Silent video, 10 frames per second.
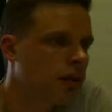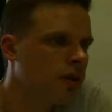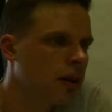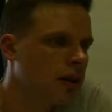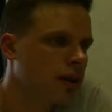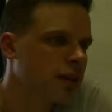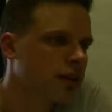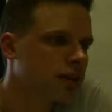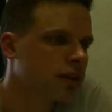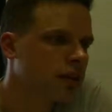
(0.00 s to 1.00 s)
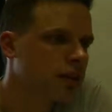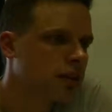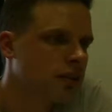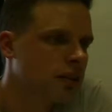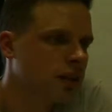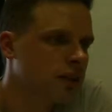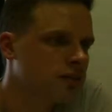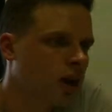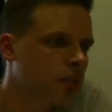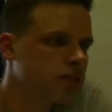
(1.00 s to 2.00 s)
Finally, the
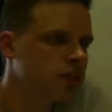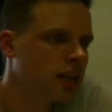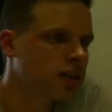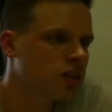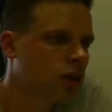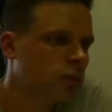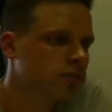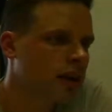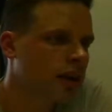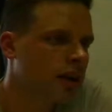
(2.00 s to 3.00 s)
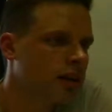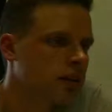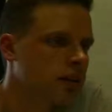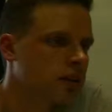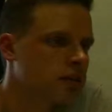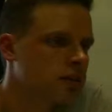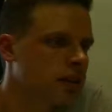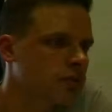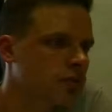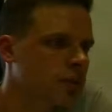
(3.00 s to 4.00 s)
type projection operator just
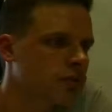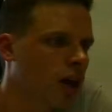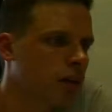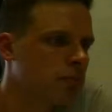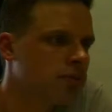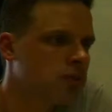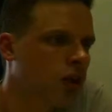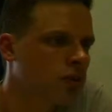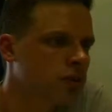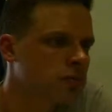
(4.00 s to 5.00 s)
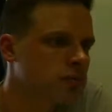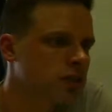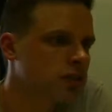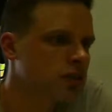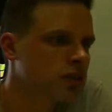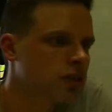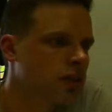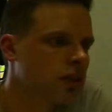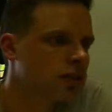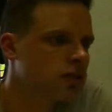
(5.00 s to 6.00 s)
says, well, the type of this whole expression
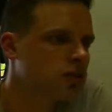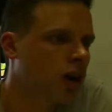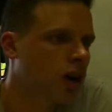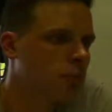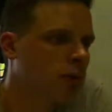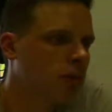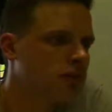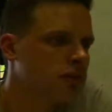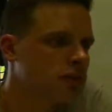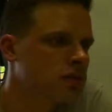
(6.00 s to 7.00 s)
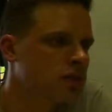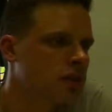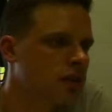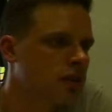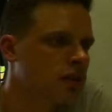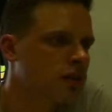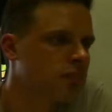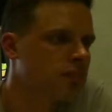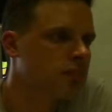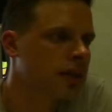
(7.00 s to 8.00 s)
is the type of this
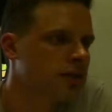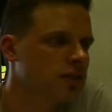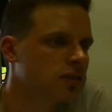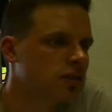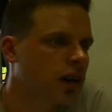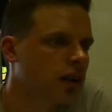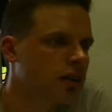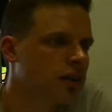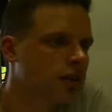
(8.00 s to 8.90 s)
piece inside it.